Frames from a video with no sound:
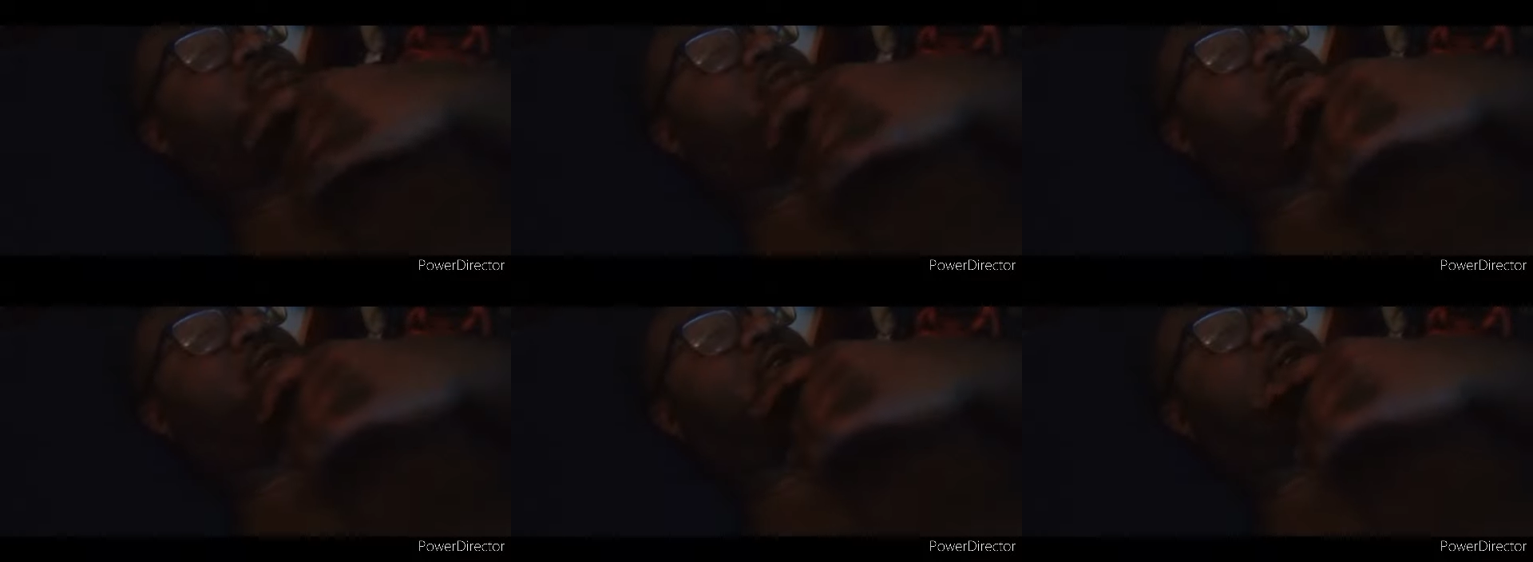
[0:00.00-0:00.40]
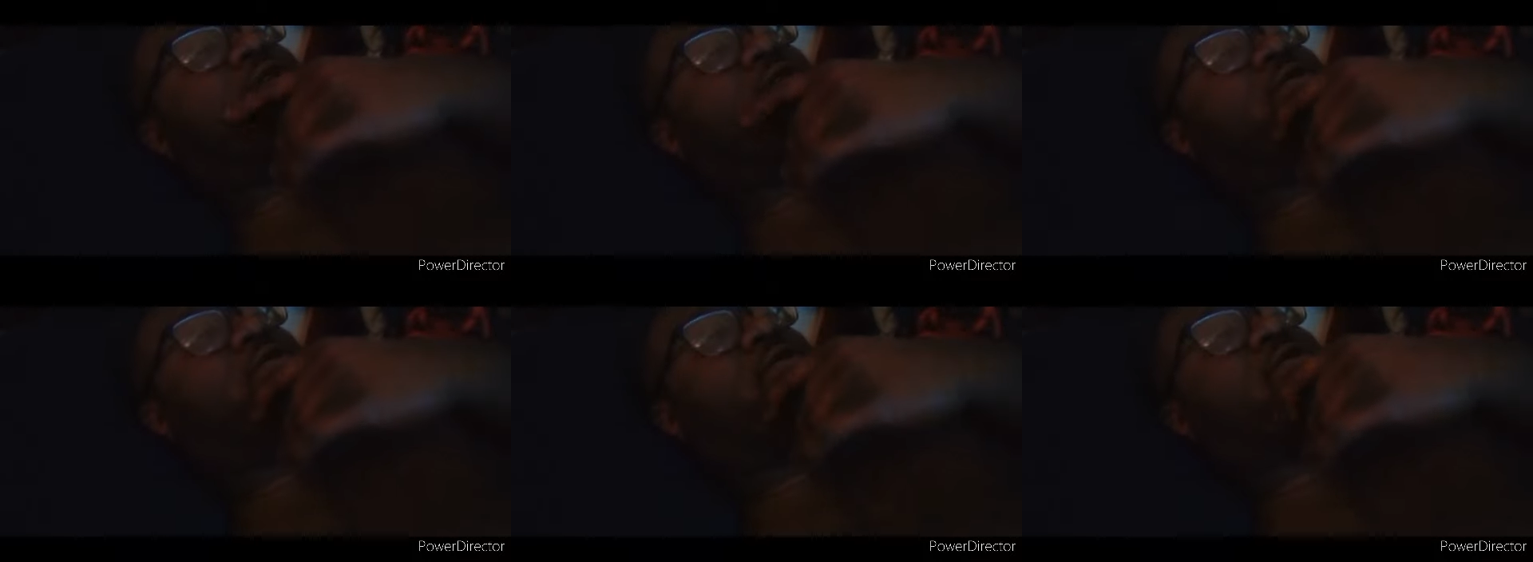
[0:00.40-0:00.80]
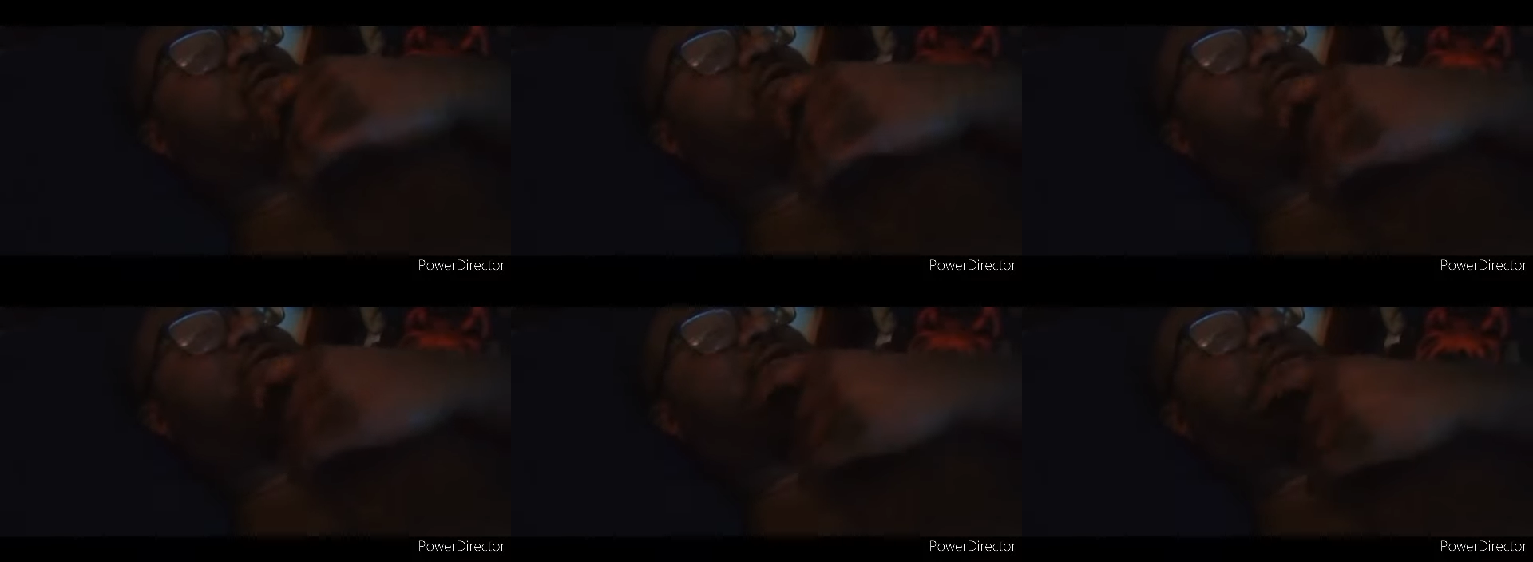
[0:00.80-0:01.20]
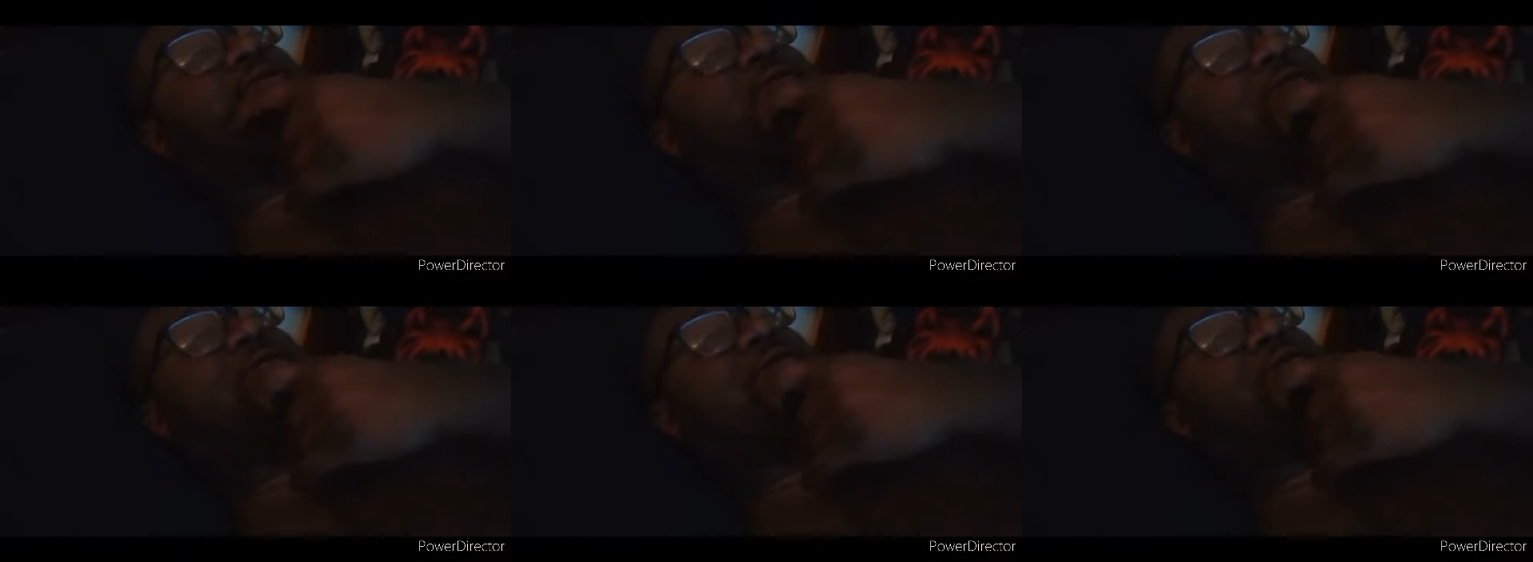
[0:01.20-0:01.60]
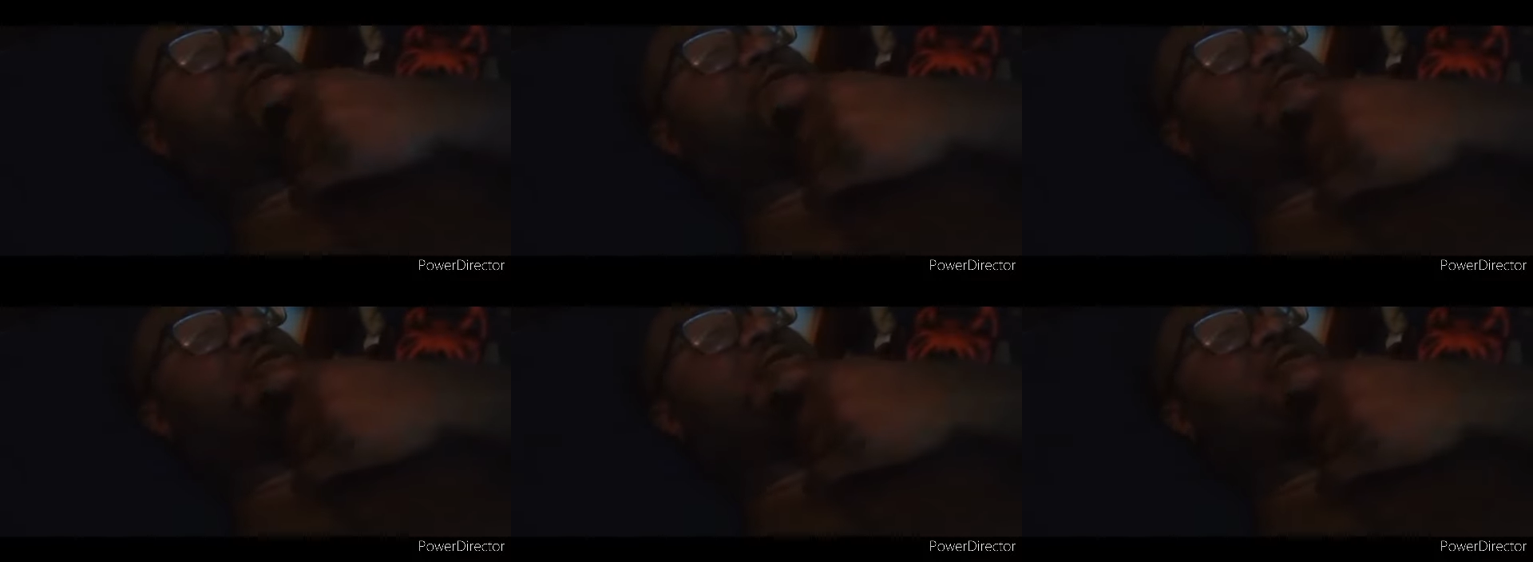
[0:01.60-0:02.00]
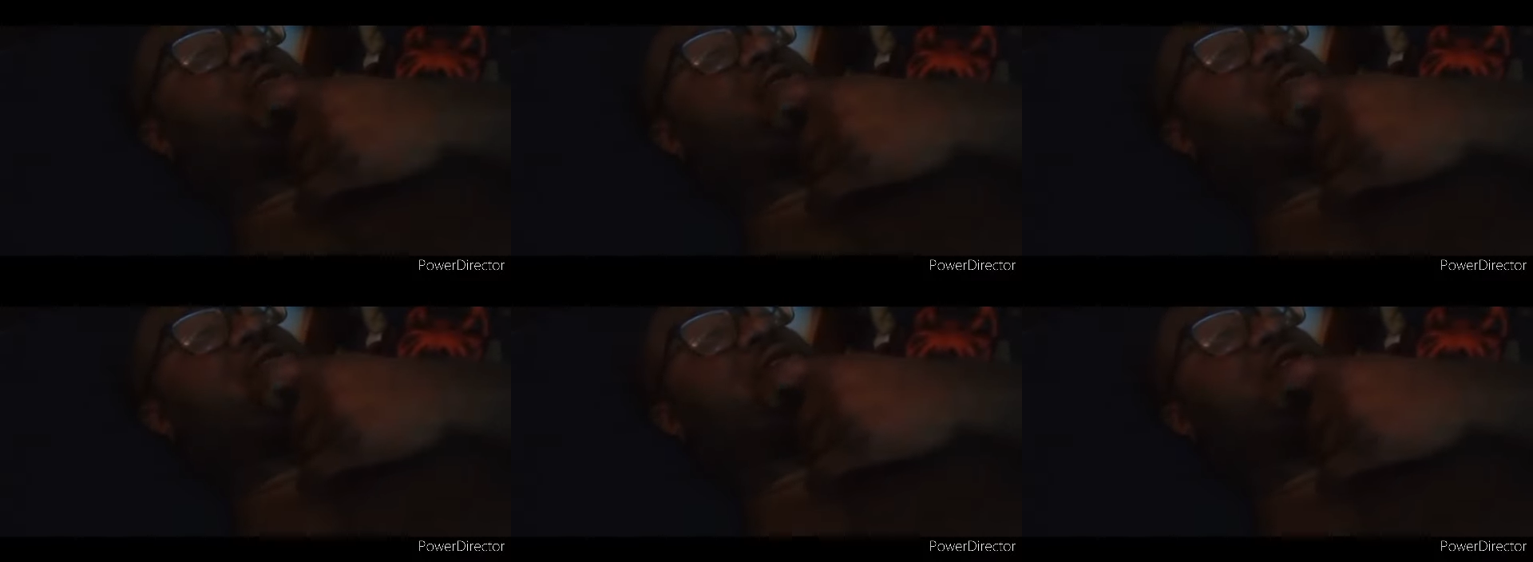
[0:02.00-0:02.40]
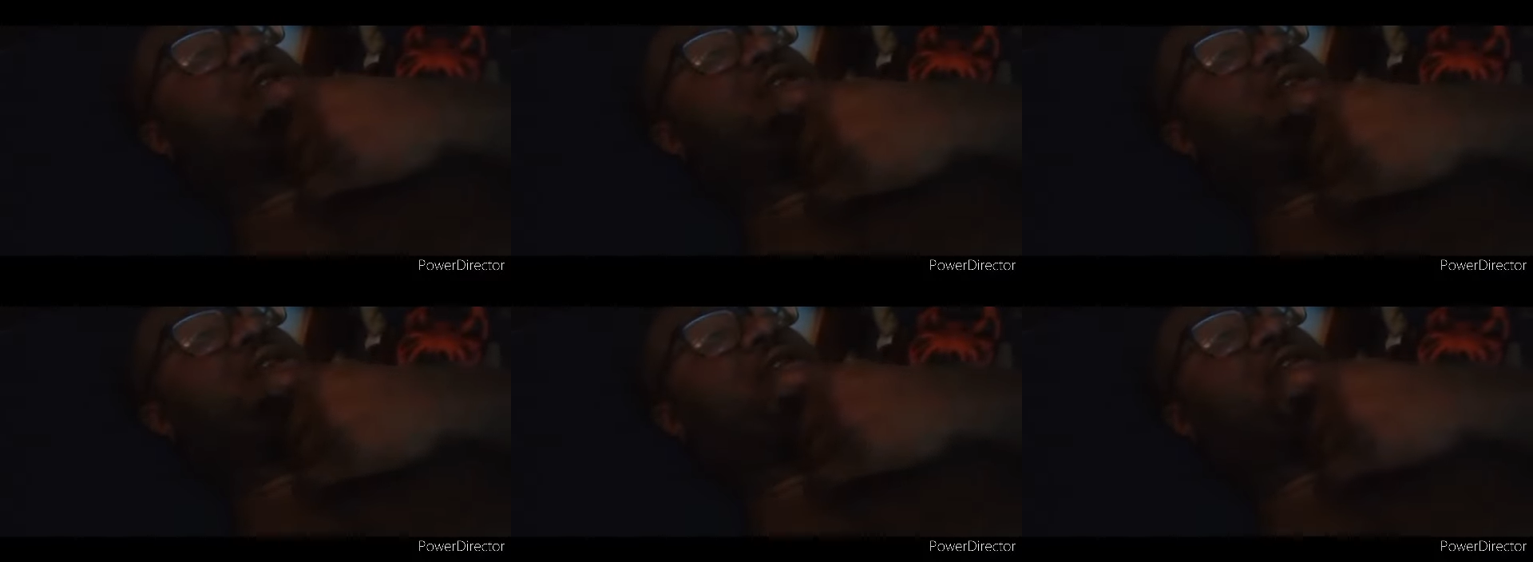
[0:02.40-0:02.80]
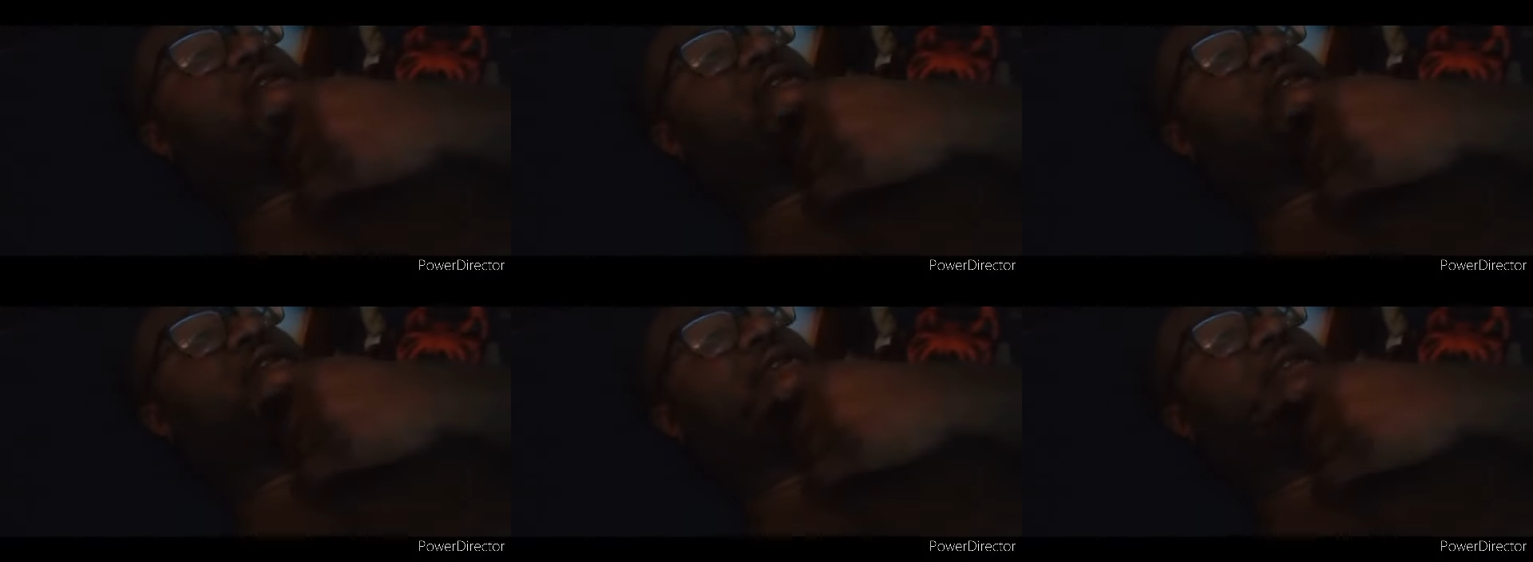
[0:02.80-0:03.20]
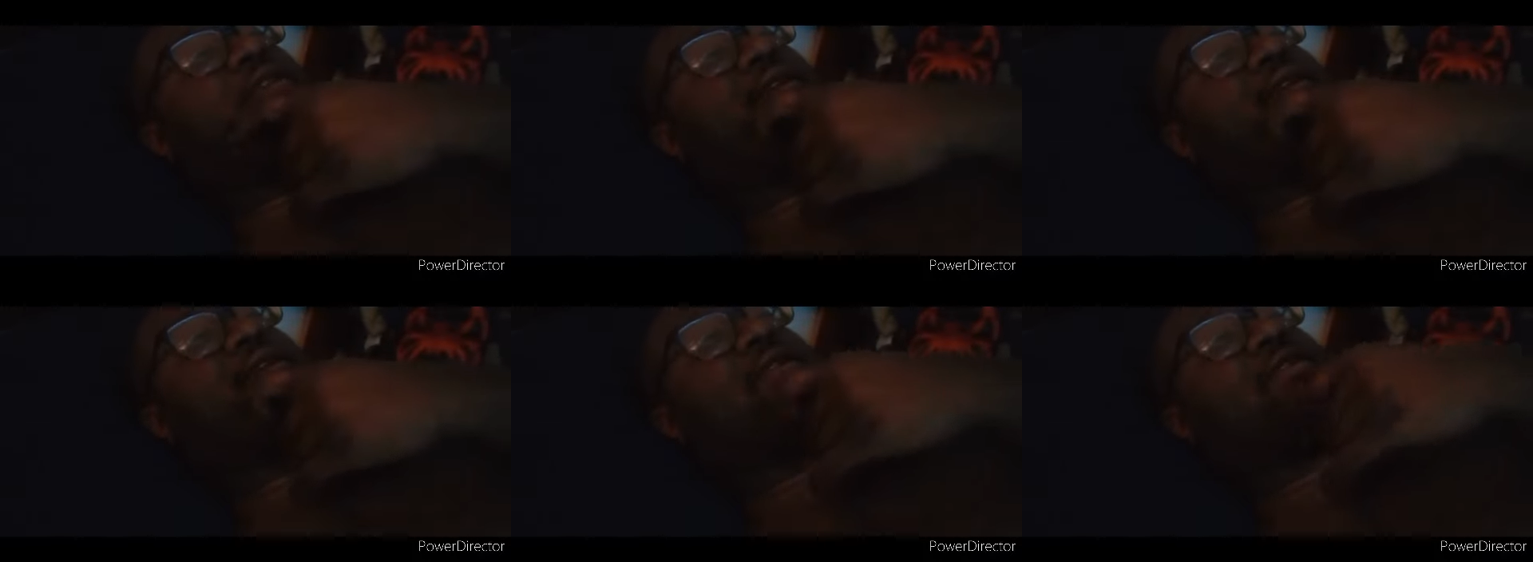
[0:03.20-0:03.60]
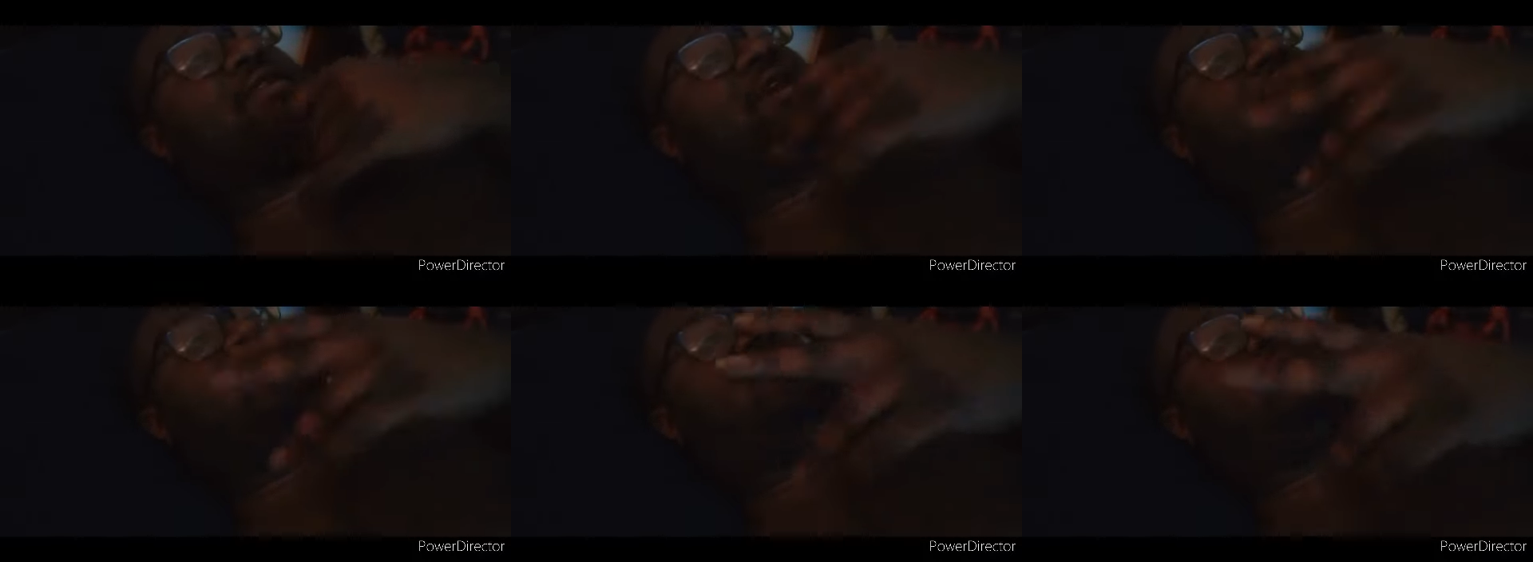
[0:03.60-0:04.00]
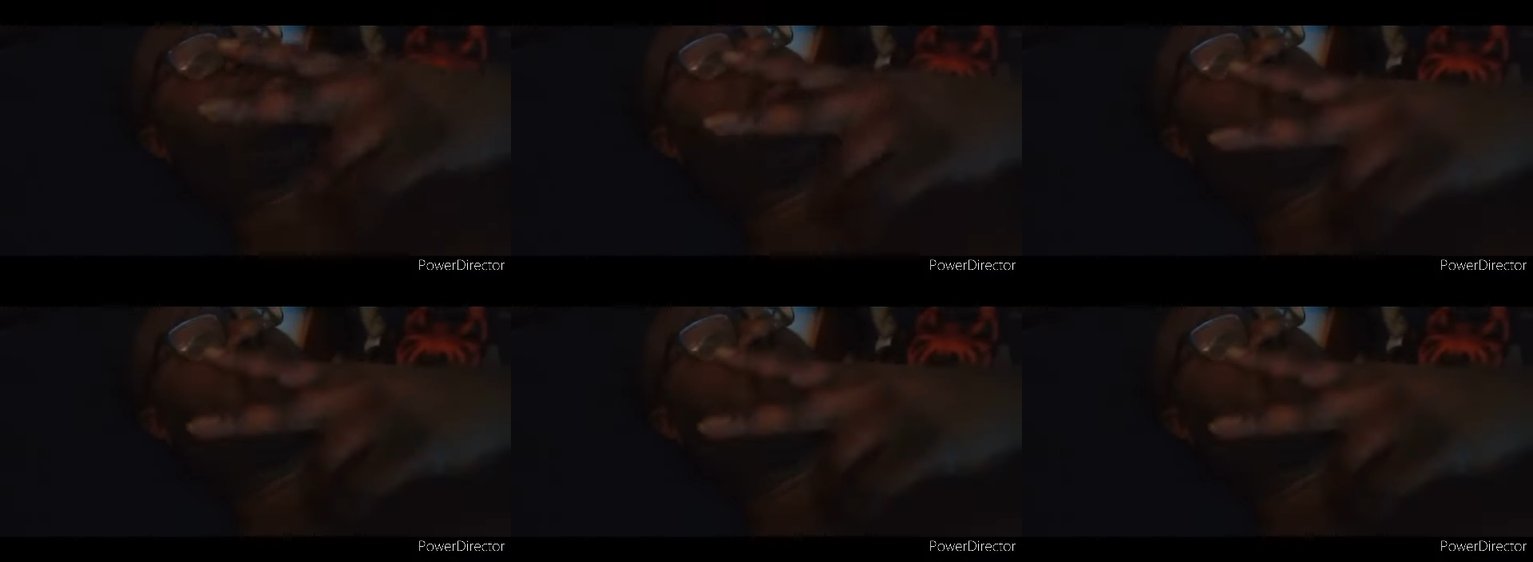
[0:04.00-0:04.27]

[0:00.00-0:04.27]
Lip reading: No face is visible, so there are no lips to read.